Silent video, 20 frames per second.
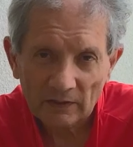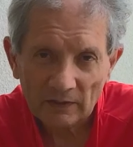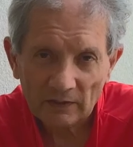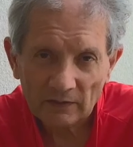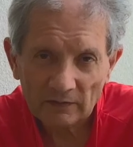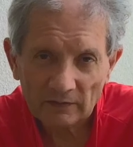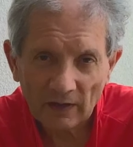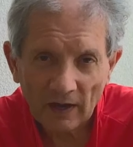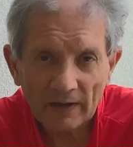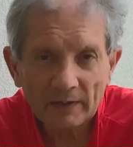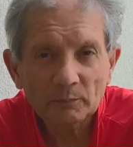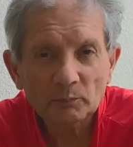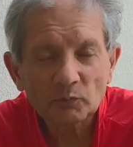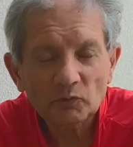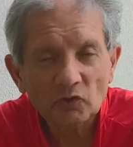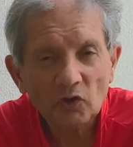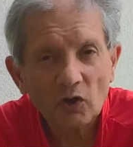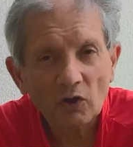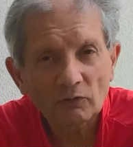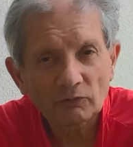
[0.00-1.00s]
types
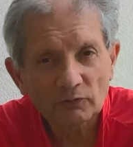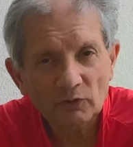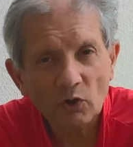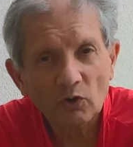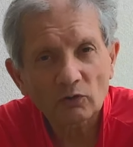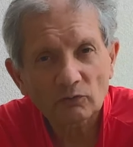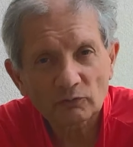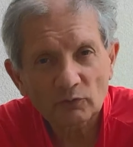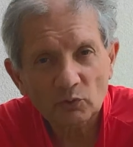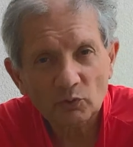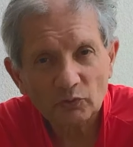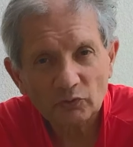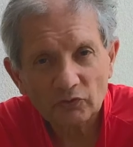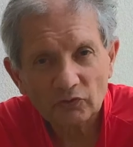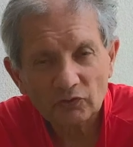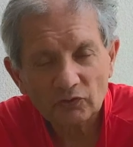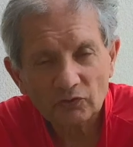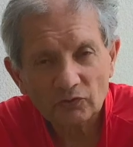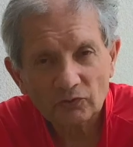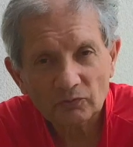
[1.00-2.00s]
of golf
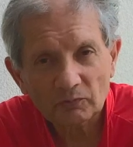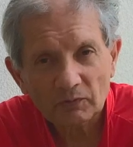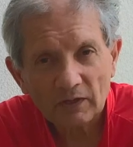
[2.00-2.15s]
courses,